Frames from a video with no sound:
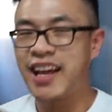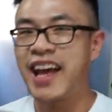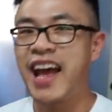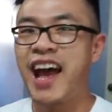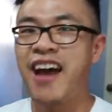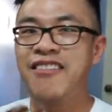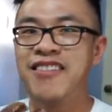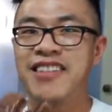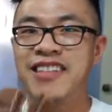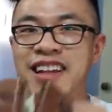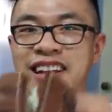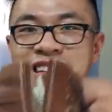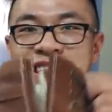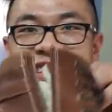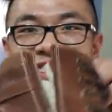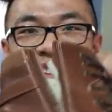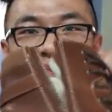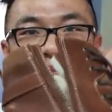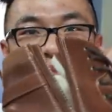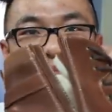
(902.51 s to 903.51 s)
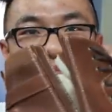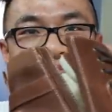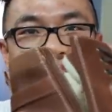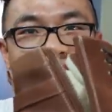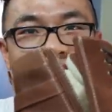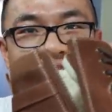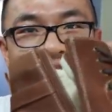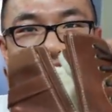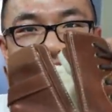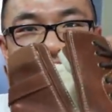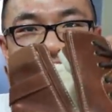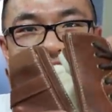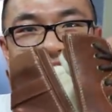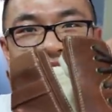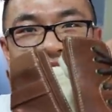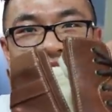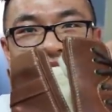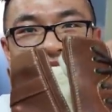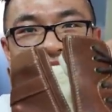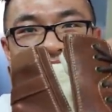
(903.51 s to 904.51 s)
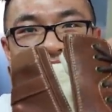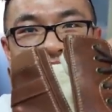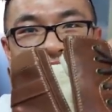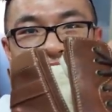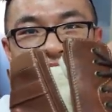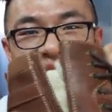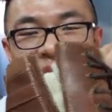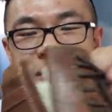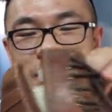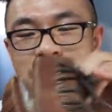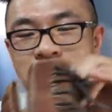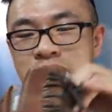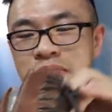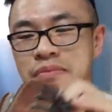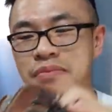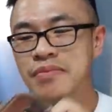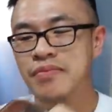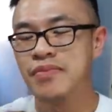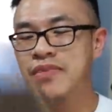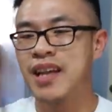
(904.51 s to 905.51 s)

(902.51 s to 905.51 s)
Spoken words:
have is like these zippers on the side, so I don't even need to zip them up.